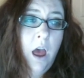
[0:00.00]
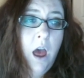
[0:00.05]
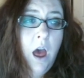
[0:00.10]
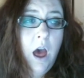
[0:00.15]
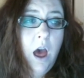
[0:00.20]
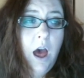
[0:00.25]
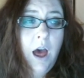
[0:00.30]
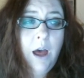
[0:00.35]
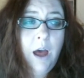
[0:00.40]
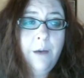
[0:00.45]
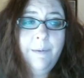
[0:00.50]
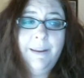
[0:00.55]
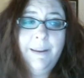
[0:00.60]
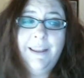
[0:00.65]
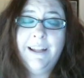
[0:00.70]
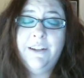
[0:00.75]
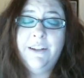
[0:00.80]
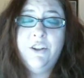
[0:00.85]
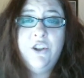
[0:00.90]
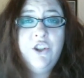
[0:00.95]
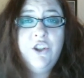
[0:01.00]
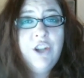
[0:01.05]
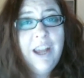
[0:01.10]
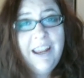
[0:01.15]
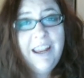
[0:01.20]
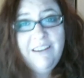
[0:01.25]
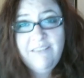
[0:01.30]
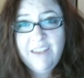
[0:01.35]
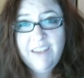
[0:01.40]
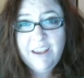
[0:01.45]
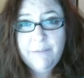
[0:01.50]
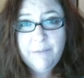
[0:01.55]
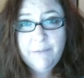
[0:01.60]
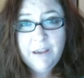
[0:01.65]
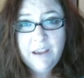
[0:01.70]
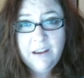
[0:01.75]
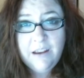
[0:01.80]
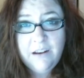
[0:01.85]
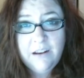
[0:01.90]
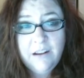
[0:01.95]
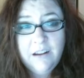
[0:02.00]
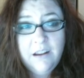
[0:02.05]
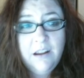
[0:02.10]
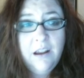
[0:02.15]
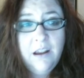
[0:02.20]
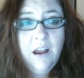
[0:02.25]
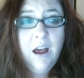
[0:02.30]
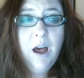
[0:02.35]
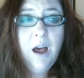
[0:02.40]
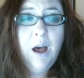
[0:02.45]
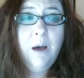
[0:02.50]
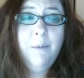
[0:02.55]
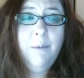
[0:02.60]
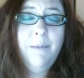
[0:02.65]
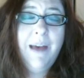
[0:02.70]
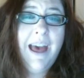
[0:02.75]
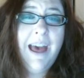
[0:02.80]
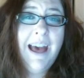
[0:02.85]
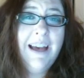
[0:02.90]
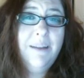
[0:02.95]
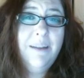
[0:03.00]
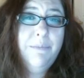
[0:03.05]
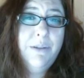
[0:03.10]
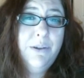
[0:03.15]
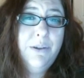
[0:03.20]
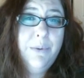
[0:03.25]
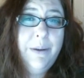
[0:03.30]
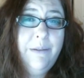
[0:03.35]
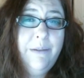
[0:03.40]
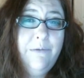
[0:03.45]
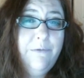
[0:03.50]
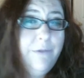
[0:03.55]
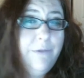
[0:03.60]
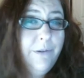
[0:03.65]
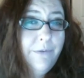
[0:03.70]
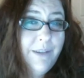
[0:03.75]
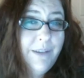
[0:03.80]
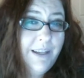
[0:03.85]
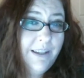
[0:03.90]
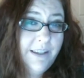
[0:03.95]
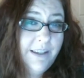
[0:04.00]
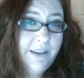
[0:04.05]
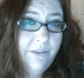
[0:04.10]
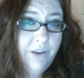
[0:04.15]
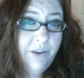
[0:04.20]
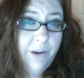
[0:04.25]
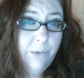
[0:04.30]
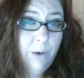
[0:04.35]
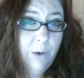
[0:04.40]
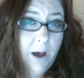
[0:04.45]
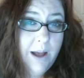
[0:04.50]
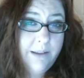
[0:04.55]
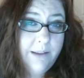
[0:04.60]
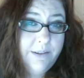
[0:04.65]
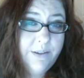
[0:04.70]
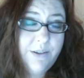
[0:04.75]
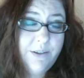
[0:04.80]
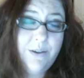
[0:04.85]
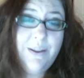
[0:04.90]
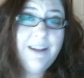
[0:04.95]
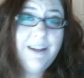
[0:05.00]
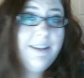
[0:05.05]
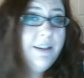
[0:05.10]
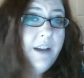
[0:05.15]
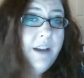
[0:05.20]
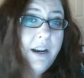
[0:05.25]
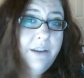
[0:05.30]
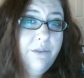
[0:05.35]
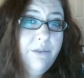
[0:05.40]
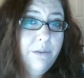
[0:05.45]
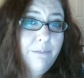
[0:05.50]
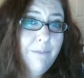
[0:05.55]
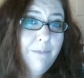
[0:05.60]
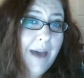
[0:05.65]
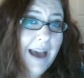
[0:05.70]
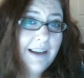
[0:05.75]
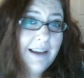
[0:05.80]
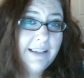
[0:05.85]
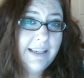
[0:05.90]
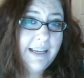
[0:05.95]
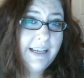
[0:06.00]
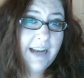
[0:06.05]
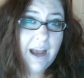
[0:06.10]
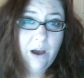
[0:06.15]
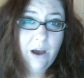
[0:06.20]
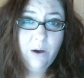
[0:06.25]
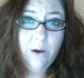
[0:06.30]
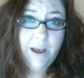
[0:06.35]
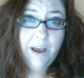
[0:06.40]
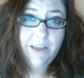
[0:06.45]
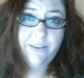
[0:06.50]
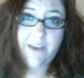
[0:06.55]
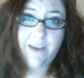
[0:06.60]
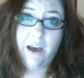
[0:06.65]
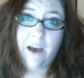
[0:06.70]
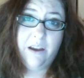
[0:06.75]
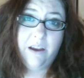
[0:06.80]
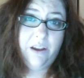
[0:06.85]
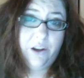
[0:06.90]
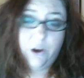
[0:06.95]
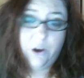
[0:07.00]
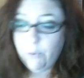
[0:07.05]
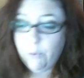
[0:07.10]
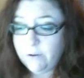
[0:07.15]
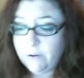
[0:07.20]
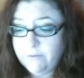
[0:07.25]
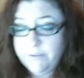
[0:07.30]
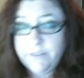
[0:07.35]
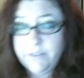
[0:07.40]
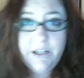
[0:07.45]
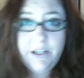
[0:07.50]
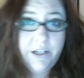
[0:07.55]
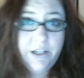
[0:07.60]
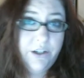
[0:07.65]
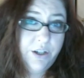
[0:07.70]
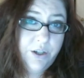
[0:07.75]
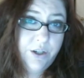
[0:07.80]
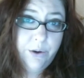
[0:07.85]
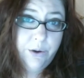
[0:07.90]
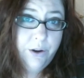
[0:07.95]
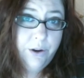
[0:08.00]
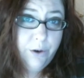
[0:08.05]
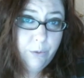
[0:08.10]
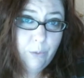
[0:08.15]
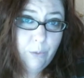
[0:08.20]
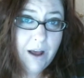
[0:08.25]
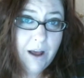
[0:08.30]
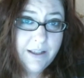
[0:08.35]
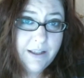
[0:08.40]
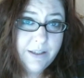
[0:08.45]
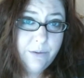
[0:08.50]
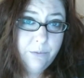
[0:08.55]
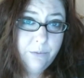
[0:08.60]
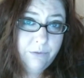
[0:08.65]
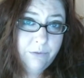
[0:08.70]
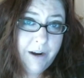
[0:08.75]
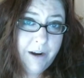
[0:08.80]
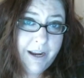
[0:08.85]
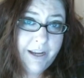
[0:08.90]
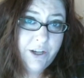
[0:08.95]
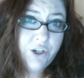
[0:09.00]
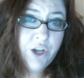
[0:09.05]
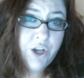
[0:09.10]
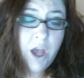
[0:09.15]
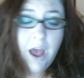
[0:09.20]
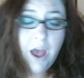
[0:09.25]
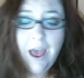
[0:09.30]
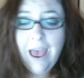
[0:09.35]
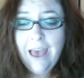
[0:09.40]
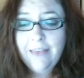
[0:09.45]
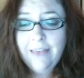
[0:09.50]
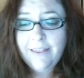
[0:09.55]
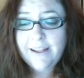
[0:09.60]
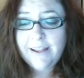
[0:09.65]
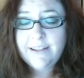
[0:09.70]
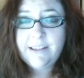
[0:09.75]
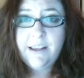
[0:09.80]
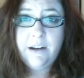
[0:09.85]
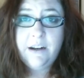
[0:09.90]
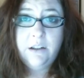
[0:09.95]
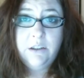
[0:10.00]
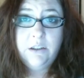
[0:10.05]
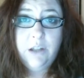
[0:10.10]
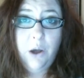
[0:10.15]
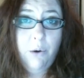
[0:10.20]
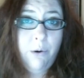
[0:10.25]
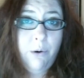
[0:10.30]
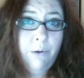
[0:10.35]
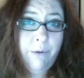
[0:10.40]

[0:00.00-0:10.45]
um, and that's chain vaping um, at between fifty and seventy watts. So that's not even maxing out at that, you know, one fifty to two hundred watts range. That's at a lower